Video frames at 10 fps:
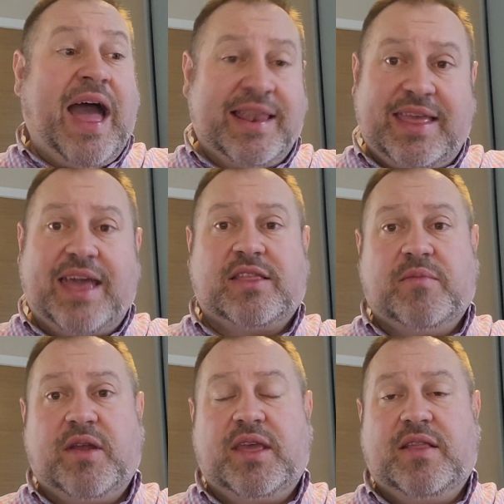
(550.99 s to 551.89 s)
and getting the
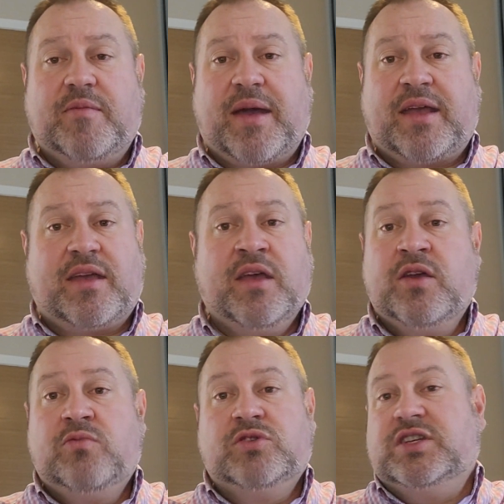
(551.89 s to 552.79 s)
money in the bank,
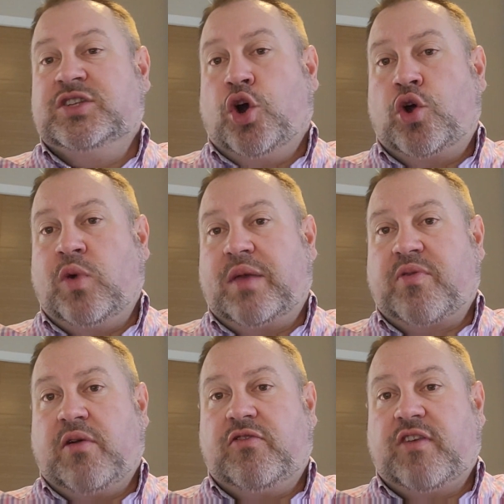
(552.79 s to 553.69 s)
which is not a quick
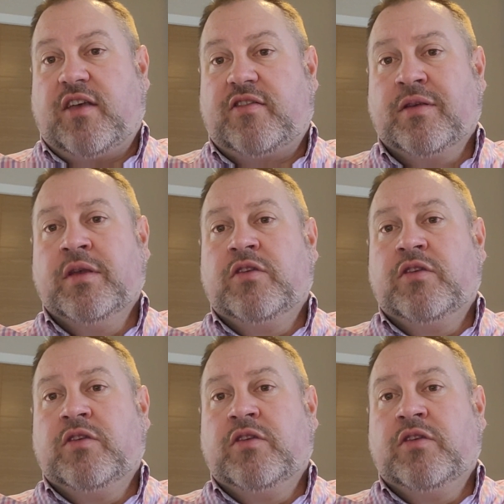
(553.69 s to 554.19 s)
process.